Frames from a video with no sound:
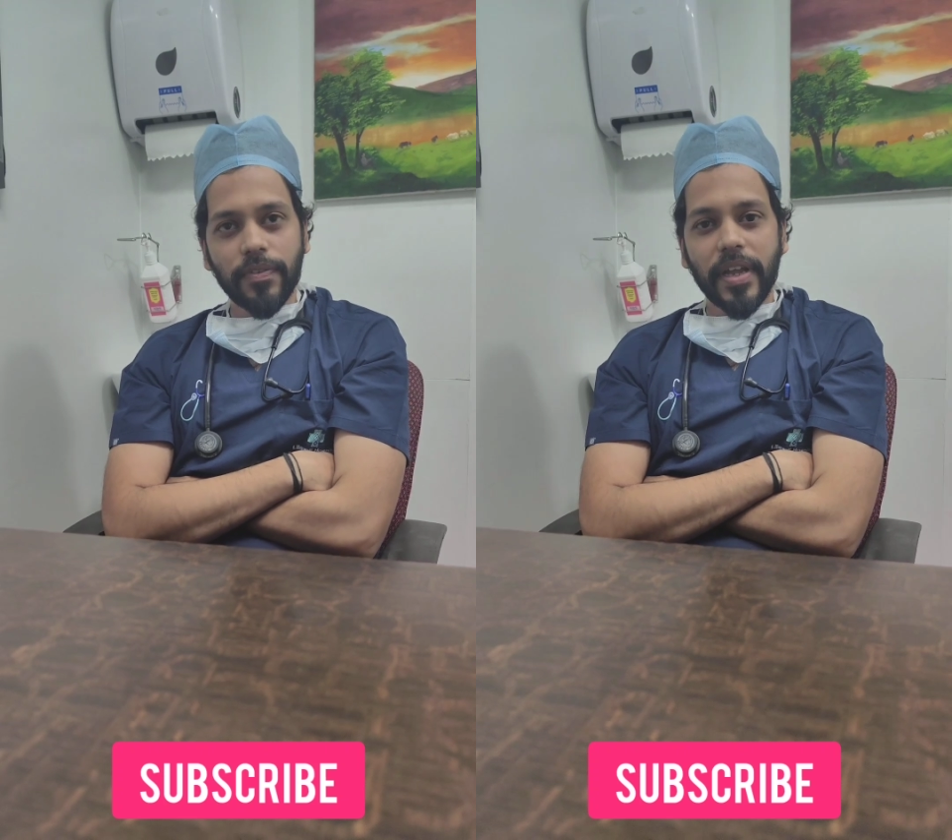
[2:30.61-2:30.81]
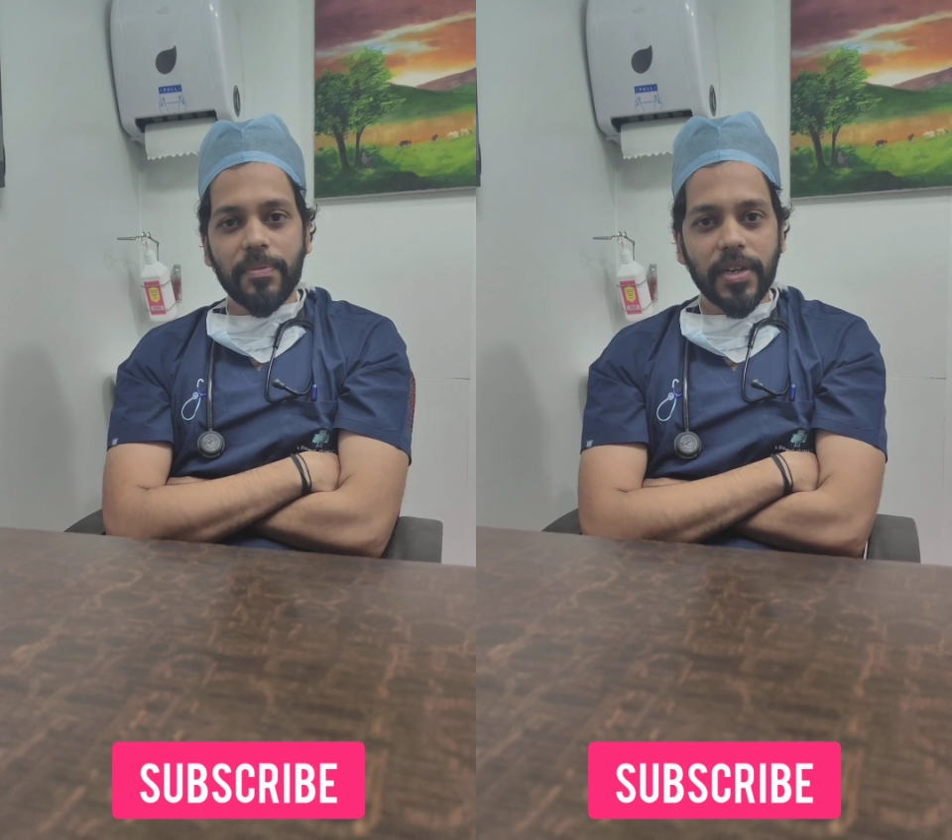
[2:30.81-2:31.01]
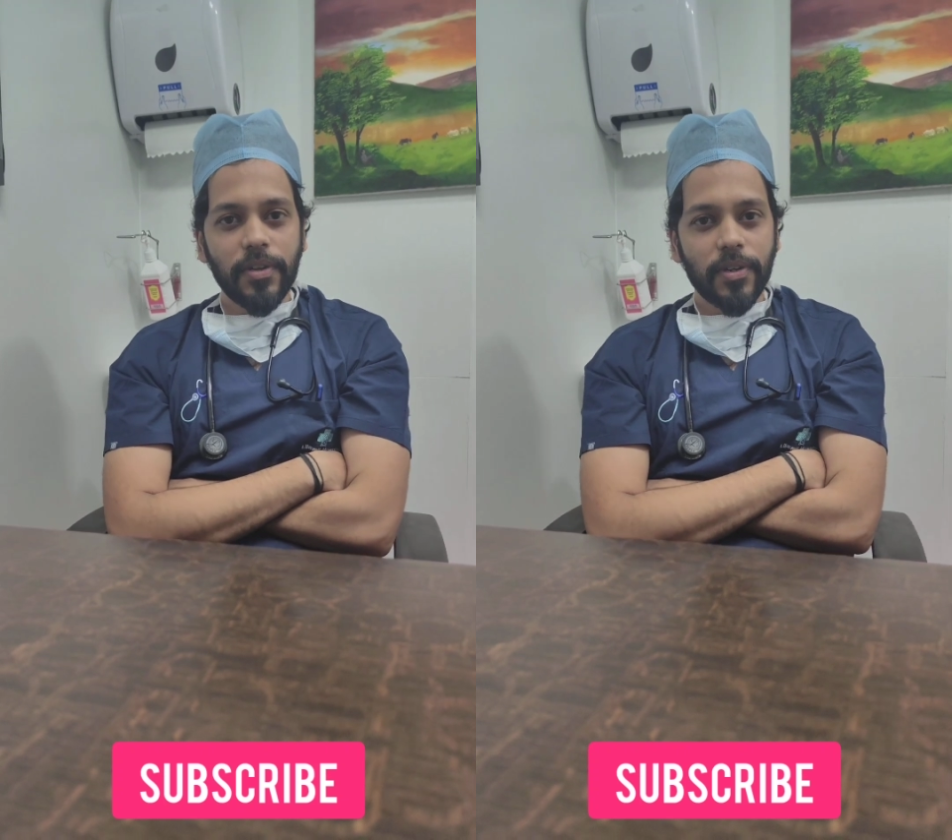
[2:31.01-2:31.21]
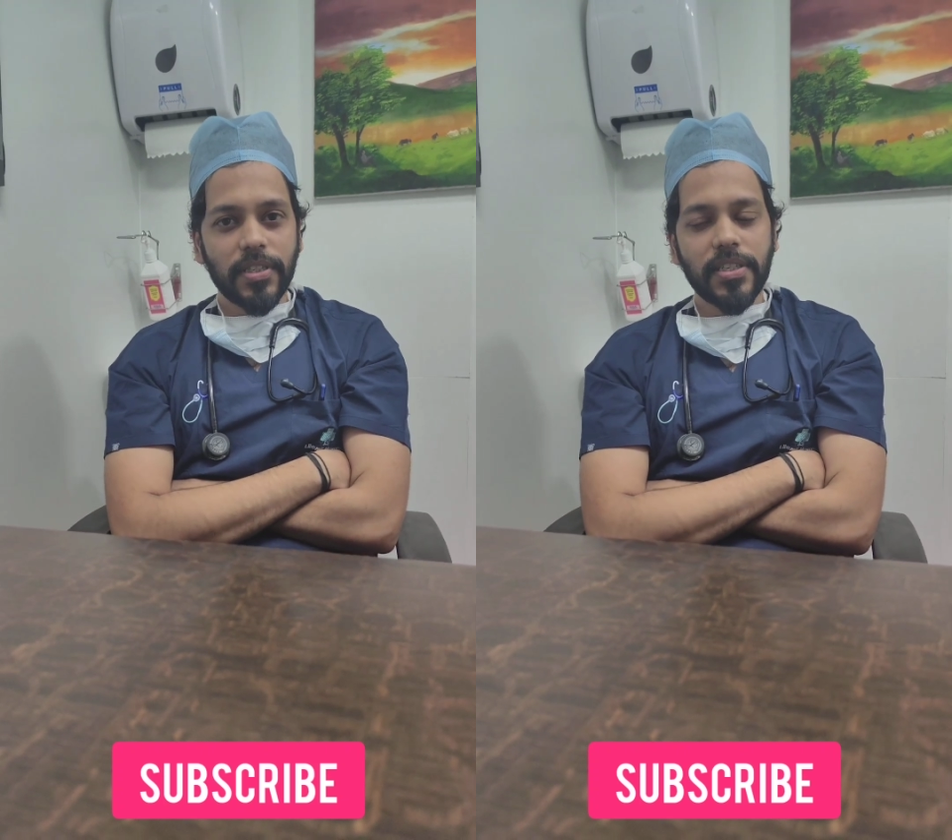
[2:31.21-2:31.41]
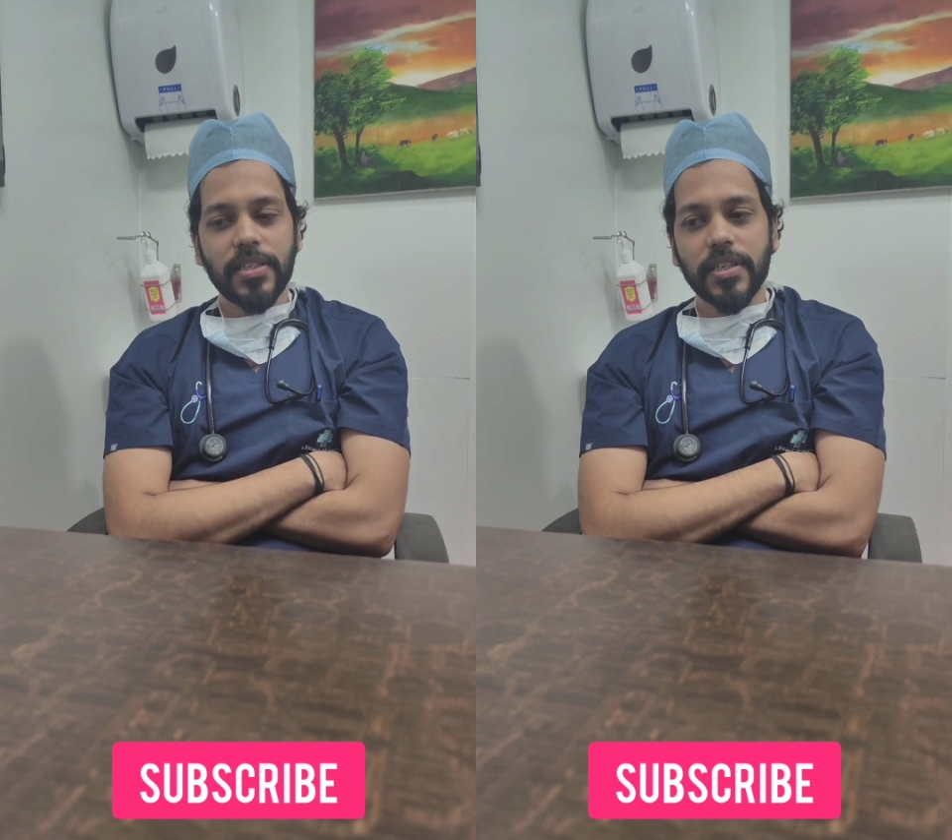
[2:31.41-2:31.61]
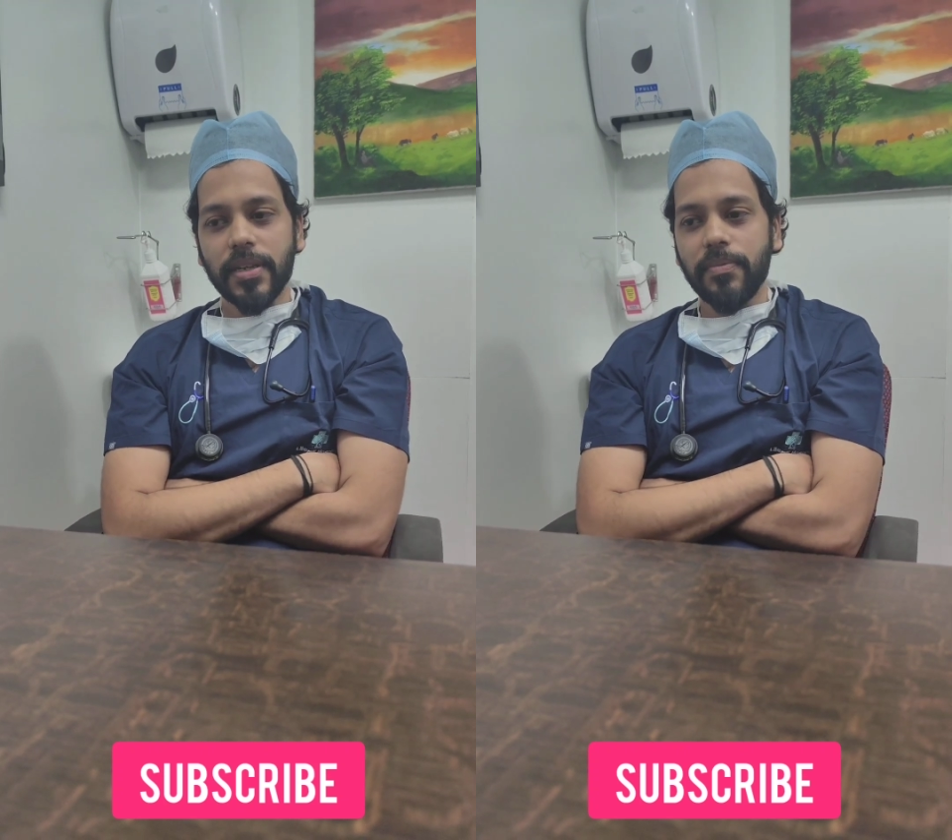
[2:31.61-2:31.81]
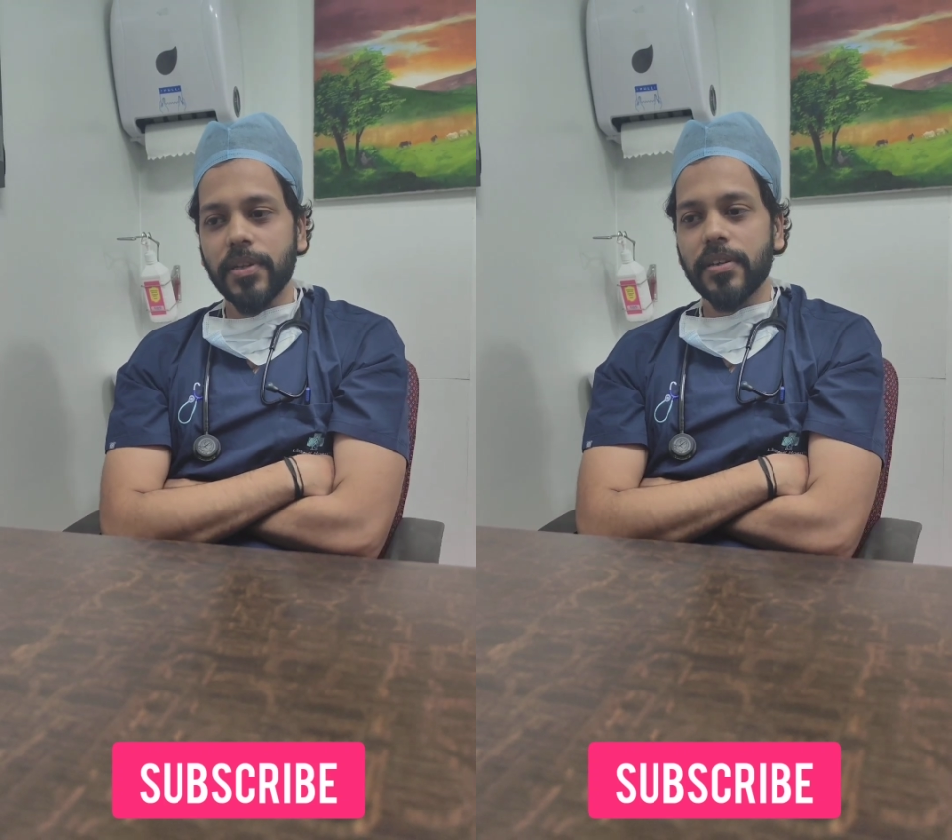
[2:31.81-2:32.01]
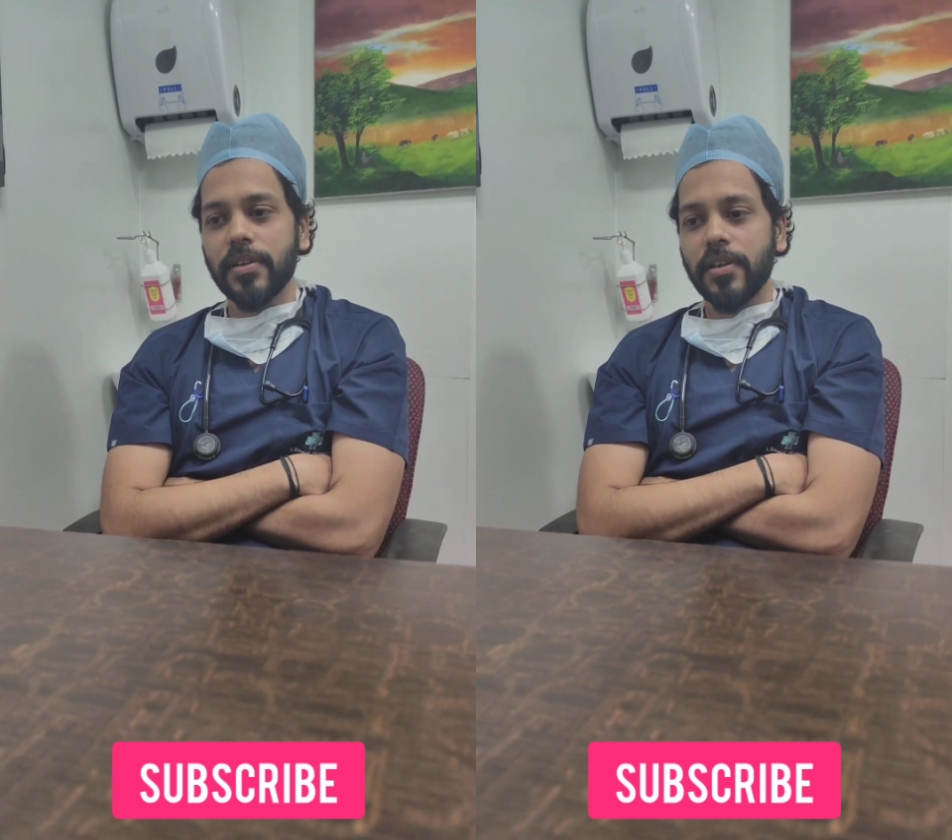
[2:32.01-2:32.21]
of MD versus
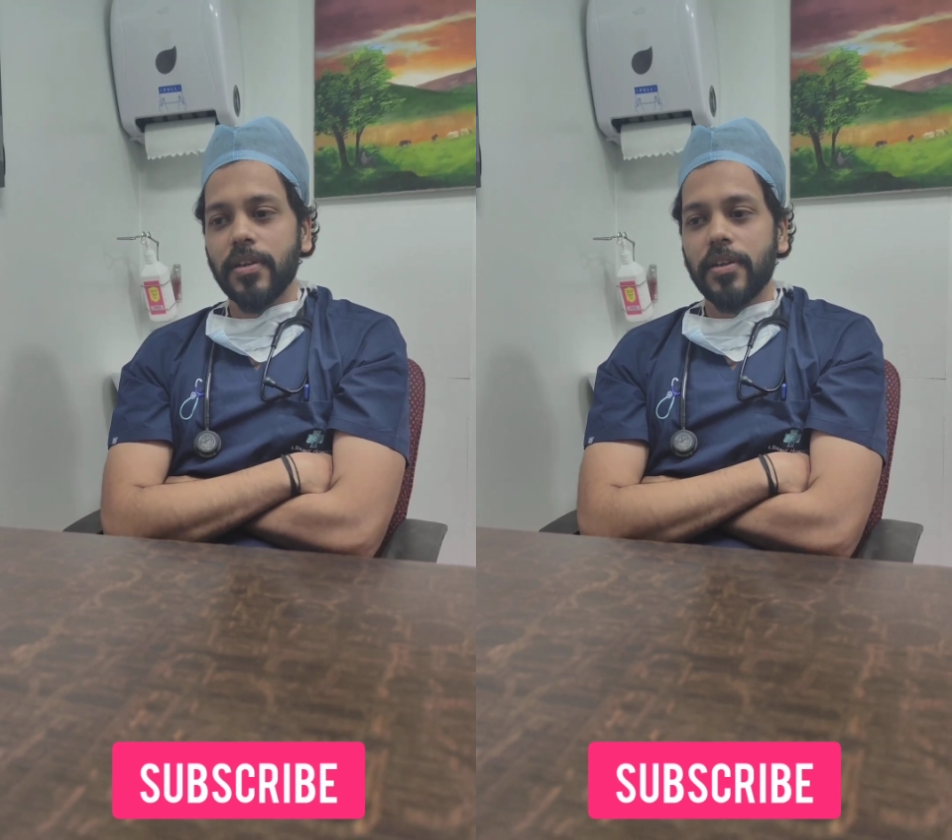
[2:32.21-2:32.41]
DNB,